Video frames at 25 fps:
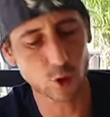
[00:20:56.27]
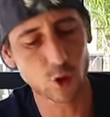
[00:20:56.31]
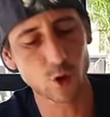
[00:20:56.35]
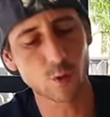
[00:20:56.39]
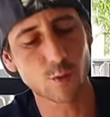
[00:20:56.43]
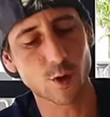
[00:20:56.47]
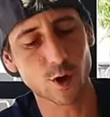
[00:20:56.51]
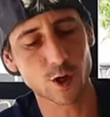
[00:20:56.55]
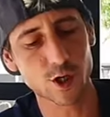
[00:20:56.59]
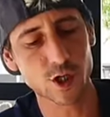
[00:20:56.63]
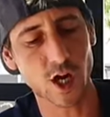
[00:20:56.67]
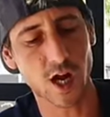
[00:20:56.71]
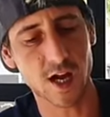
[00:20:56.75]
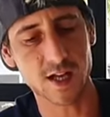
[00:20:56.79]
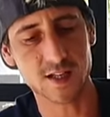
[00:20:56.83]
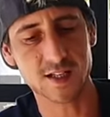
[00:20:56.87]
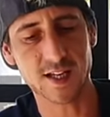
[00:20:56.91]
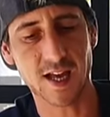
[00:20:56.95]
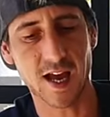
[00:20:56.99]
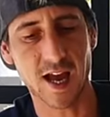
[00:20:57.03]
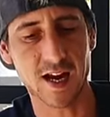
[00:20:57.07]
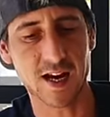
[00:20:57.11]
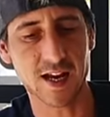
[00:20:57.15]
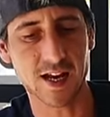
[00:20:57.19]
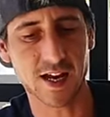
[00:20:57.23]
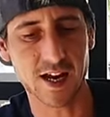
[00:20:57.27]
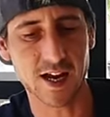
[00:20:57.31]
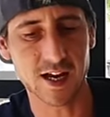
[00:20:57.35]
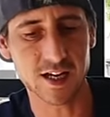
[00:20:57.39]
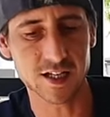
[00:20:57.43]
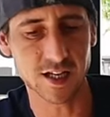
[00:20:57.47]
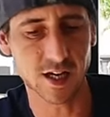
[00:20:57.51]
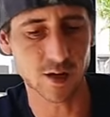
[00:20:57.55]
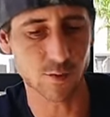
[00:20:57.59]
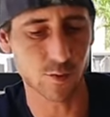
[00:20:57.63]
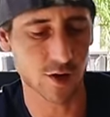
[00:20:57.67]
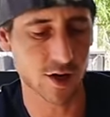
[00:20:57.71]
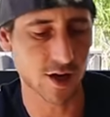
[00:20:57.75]
Two more shots at it,
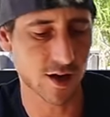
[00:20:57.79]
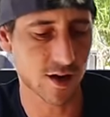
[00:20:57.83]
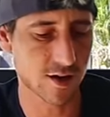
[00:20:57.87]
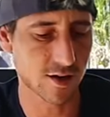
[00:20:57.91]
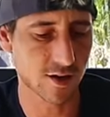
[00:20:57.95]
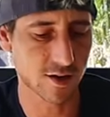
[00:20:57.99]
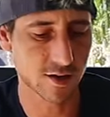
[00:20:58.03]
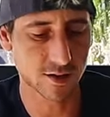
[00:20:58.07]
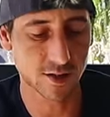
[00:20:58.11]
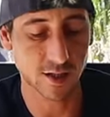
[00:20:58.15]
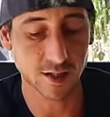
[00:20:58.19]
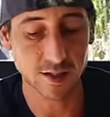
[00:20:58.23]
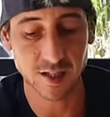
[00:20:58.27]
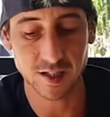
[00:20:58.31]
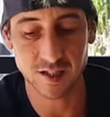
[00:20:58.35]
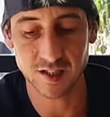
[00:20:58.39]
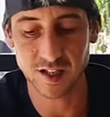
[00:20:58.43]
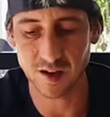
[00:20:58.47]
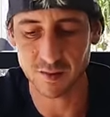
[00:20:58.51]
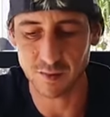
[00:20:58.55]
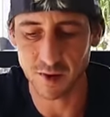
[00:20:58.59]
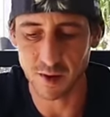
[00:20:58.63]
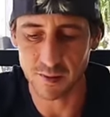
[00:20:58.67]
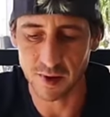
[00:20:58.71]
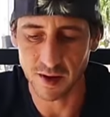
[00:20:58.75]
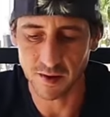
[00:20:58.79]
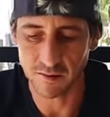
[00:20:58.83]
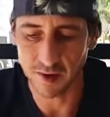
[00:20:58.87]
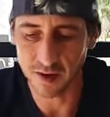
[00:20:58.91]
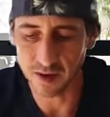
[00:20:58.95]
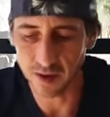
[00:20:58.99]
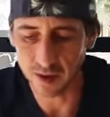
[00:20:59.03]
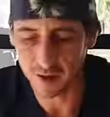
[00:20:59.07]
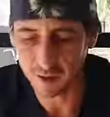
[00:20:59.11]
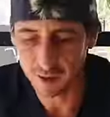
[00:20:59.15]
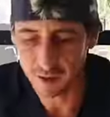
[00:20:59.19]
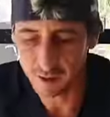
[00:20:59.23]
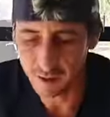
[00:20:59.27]
guys, and we're done. This is going to be a big
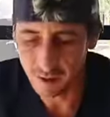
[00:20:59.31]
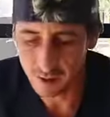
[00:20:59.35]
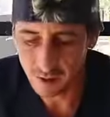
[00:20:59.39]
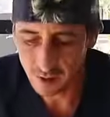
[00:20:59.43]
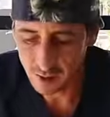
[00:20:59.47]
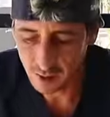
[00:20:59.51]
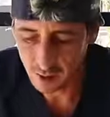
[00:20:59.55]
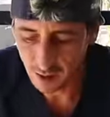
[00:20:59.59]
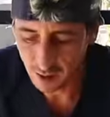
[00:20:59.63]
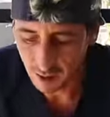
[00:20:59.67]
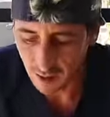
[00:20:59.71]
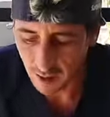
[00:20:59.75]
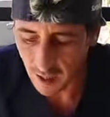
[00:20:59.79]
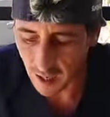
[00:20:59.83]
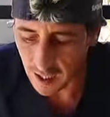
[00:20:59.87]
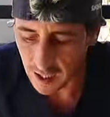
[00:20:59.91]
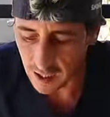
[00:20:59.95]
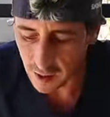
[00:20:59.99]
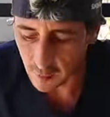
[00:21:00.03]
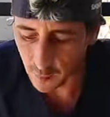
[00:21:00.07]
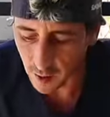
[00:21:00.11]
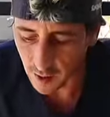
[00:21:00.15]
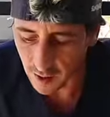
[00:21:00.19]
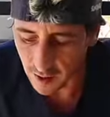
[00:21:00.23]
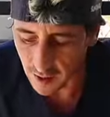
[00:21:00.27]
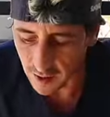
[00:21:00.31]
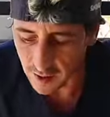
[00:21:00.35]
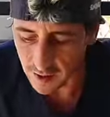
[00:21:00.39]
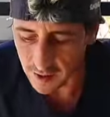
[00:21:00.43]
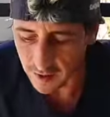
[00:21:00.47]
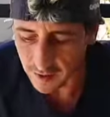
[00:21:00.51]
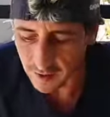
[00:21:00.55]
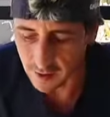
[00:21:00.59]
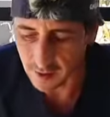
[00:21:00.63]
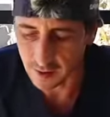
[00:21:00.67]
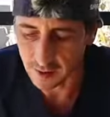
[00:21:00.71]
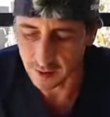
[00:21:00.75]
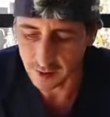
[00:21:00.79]
video. I didn't realize
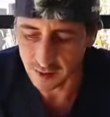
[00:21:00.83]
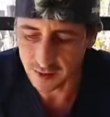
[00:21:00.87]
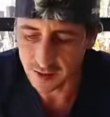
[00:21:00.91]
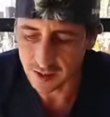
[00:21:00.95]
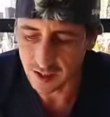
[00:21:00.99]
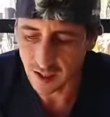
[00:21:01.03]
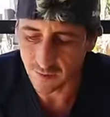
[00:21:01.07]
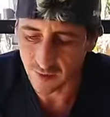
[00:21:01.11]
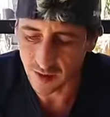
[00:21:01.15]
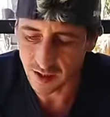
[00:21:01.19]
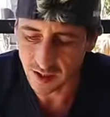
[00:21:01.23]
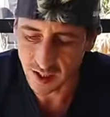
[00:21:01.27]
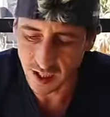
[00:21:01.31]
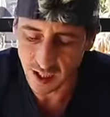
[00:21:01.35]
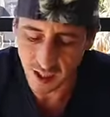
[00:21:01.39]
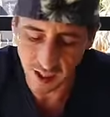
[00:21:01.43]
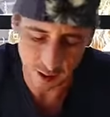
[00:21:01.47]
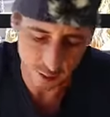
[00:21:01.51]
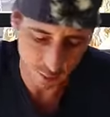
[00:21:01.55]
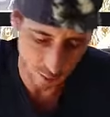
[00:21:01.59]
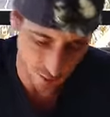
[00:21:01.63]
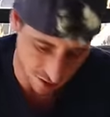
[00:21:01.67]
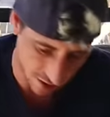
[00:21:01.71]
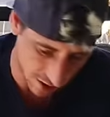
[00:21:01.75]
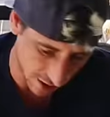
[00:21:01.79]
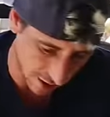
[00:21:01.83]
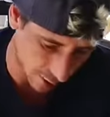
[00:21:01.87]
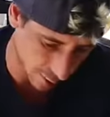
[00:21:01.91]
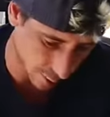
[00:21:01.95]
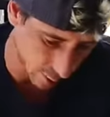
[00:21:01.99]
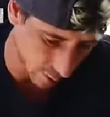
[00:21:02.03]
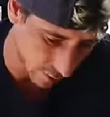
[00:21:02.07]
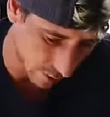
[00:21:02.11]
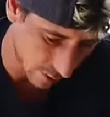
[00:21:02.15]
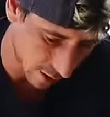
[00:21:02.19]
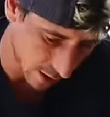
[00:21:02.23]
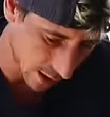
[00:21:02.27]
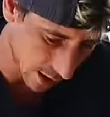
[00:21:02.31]
the seven tickets would take
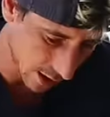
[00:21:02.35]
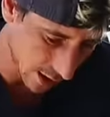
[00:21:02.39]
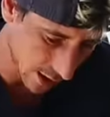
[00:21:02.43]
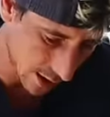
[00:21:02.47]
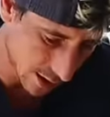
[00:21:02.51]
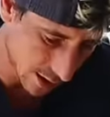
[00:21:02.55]
so long, I